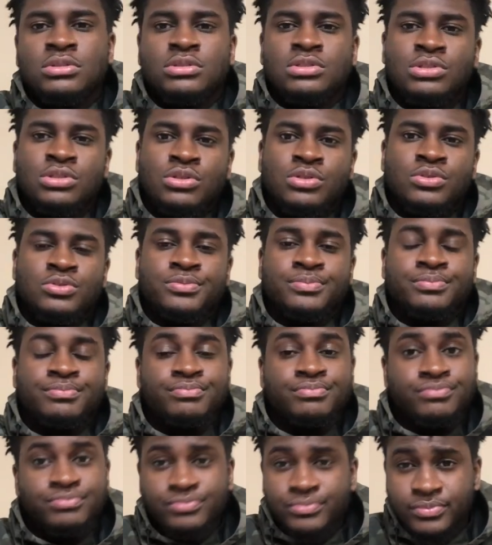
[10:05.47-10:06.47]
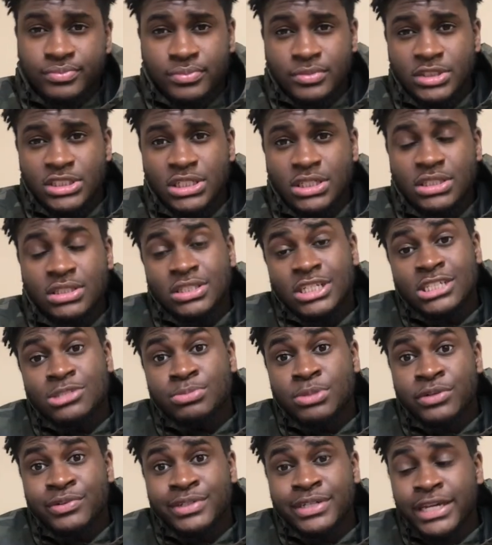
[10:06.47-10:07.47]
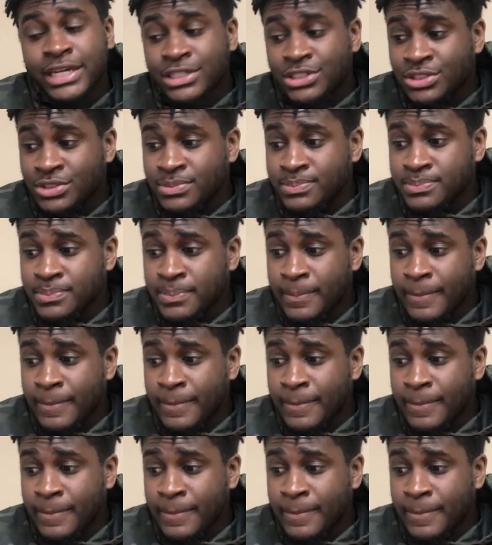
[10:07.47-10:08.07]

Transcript: So that's my reaction.